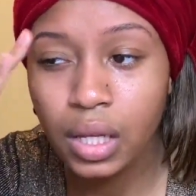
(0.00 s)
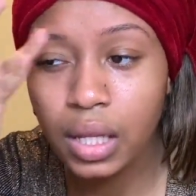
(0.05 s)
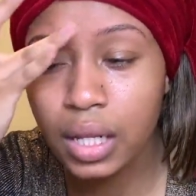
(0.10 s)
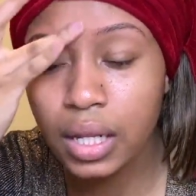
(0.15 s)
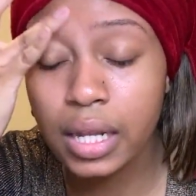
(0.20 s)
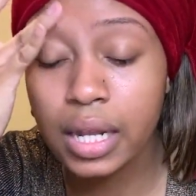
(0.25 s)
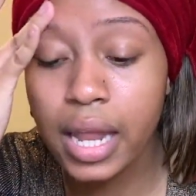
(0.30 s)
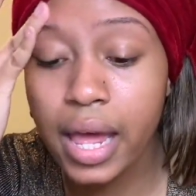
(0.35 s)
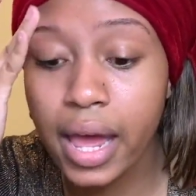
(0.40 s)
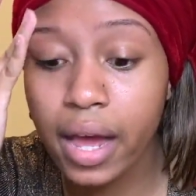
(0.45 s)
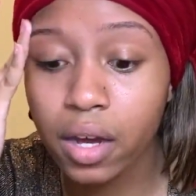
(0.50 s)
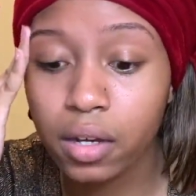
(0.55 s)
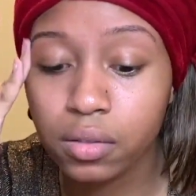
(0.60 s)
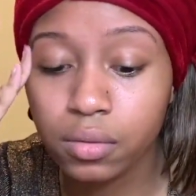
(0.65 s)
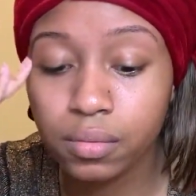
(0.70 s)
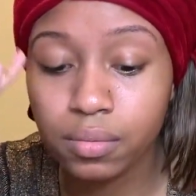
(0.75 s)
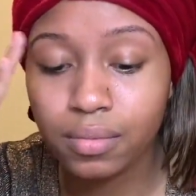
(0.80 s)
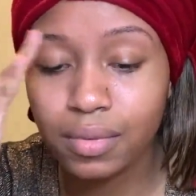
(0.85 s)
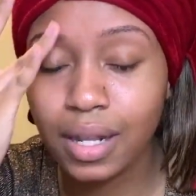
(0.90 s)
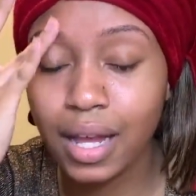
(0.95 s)
Now,
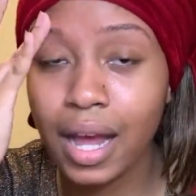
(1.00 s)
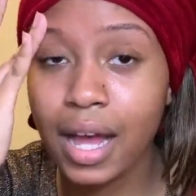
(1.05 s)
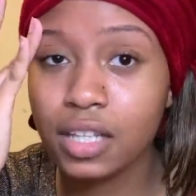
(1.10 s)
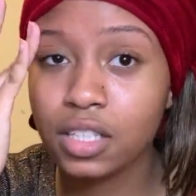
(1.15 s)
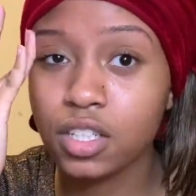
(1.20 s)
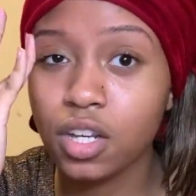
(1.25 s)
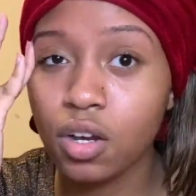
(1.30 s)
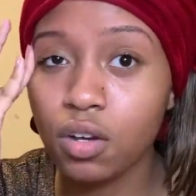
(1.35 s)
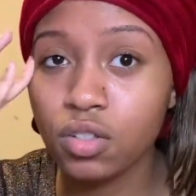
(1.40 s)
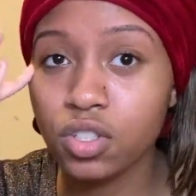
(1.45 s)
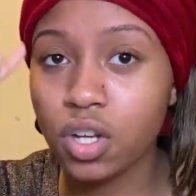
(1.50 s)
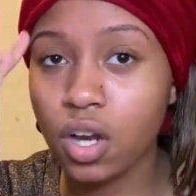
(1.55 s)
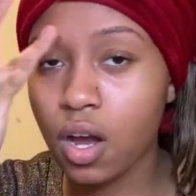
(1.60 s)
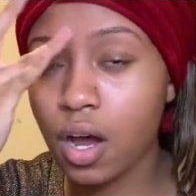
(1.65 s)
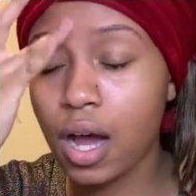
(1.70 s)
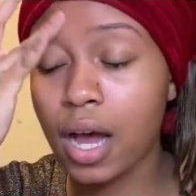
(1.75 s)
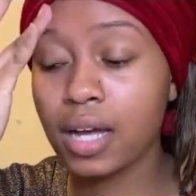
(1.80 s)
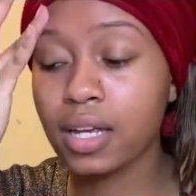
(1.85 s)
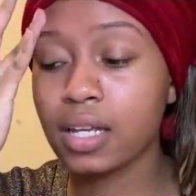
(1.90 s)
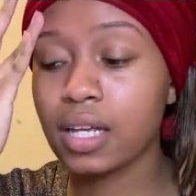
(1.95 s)
I told y'all
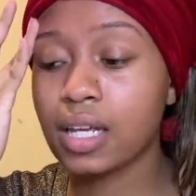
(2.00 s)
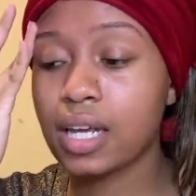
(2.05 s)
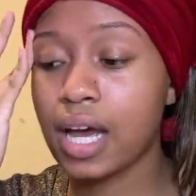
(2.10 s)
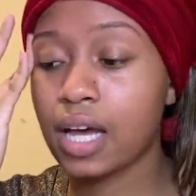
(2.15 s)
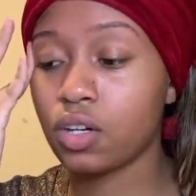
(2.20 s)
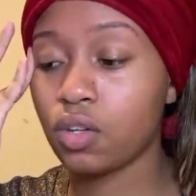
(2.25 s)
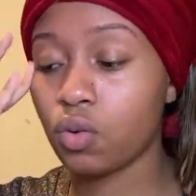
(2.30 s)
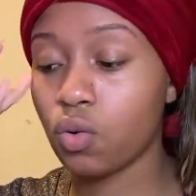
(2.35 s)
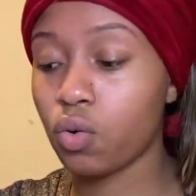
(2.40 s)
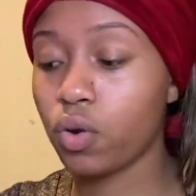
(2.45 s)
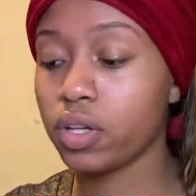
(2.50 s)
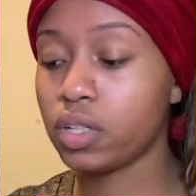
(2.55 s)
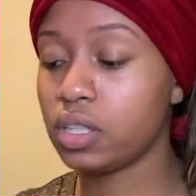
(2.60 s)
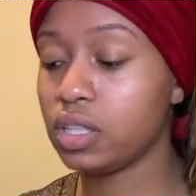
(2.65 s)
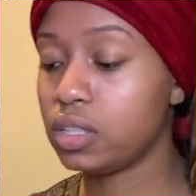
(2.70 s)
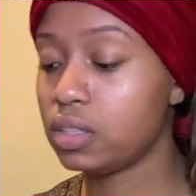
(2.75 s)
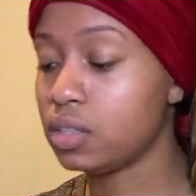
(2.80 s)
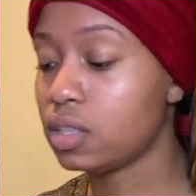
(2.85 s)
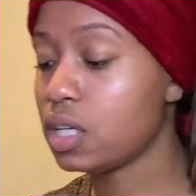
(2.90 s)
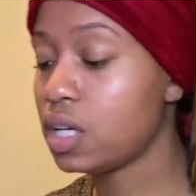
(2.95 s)
I get kind of
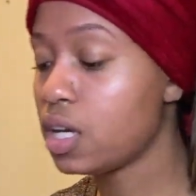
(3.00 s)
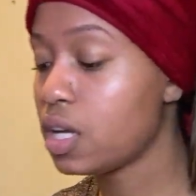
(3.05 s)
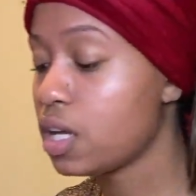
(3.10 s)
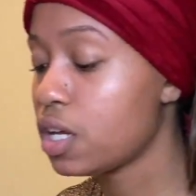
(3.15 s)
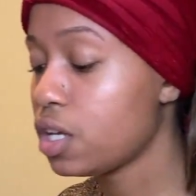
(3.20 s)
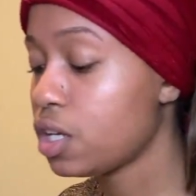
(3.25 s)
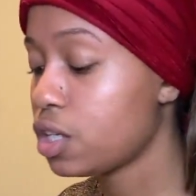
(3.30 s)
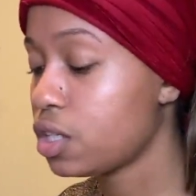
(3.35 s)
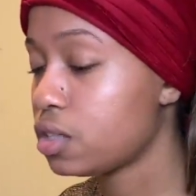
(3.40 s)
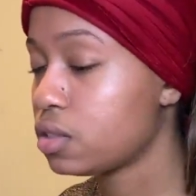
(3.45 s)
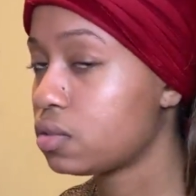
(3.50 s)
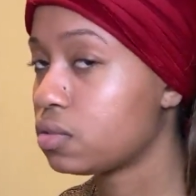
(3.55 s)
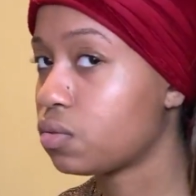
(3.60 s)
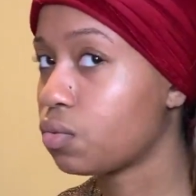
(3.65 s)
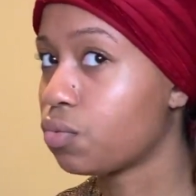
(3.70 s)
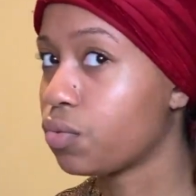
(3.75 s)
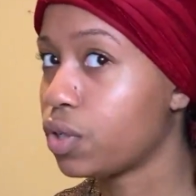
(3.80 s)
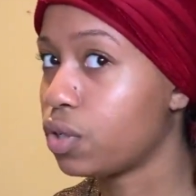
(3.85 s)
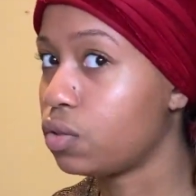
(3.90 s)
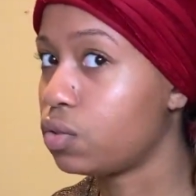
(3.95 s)
oily,
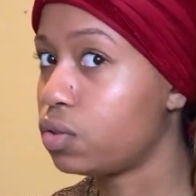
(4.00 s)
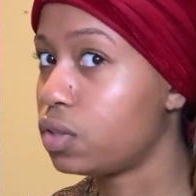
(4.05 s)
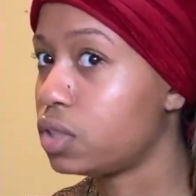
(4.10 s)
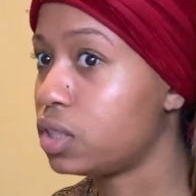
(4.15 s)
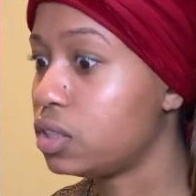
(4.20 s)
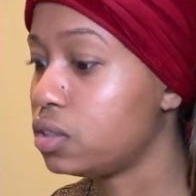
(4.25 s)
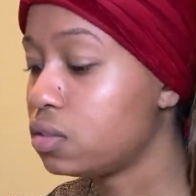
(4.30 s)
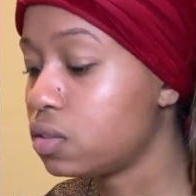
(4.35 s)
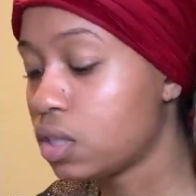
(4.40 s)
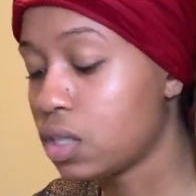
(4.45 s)
real oily.